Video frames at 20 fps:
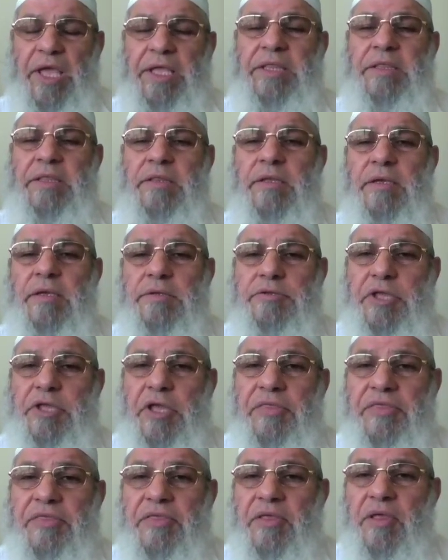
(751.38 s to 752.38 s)
in
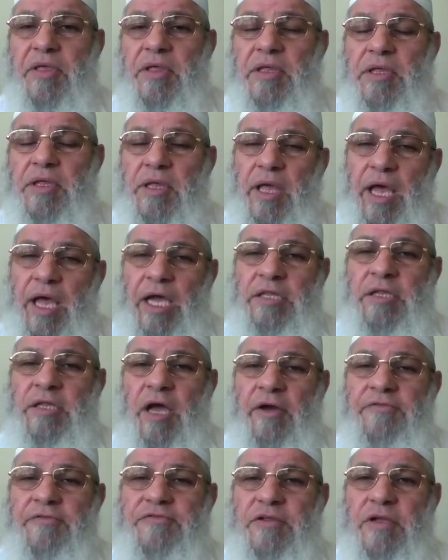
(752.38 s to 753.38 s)
death
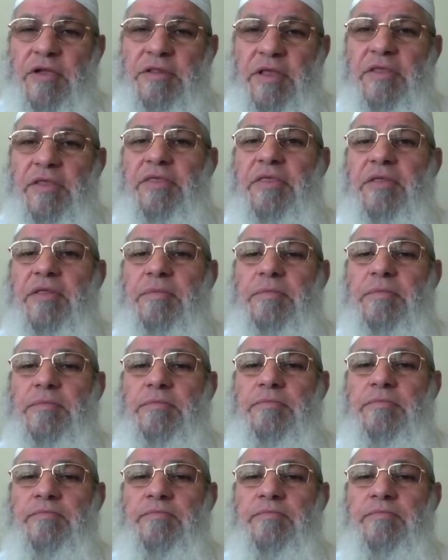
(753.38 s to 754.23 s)
and after death.